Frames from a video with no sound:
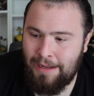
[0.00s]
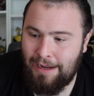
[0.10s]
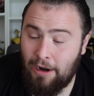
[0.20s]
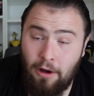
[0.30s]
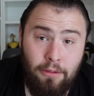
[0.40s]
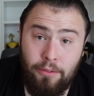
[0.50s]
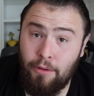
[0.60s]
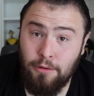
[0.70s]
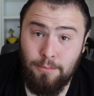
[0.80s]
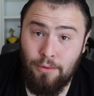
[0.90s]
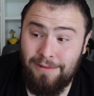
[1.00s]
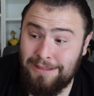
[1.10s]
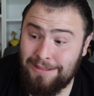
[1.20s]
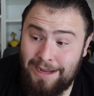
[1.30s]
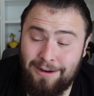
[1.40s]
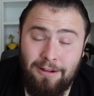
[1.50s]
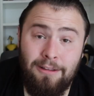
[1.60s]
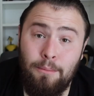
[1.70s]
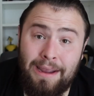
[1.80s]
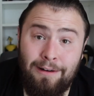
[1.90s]
in all of those movies
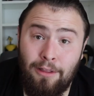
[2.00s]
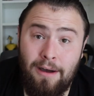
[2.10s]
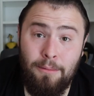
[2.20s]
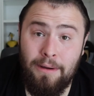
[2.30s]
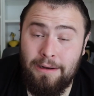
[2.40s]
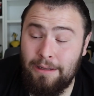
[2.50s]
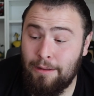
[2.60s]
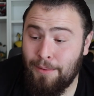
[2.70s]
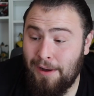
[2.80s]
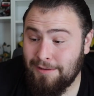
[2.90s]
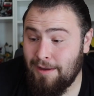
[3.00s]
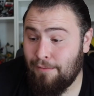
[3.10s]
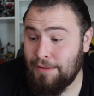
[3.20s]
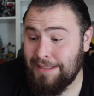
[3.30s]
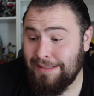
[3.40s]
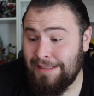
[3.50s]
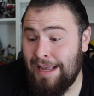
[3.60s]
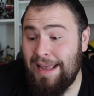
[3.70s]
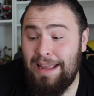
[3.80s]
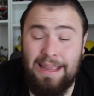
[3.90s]
technically made a lot of money in the box offices,
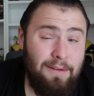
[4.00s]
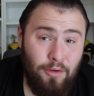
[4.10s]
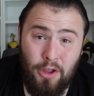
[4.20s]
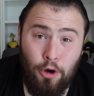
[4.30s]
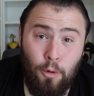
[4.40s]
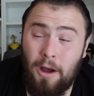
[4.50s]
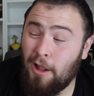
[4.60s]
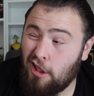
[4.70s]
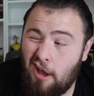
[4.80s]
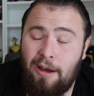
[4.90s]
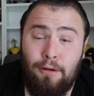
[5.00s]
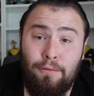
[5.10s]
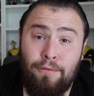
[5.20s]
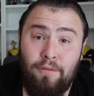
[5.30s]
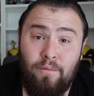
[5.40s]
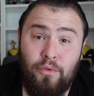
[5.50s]
even though a lot of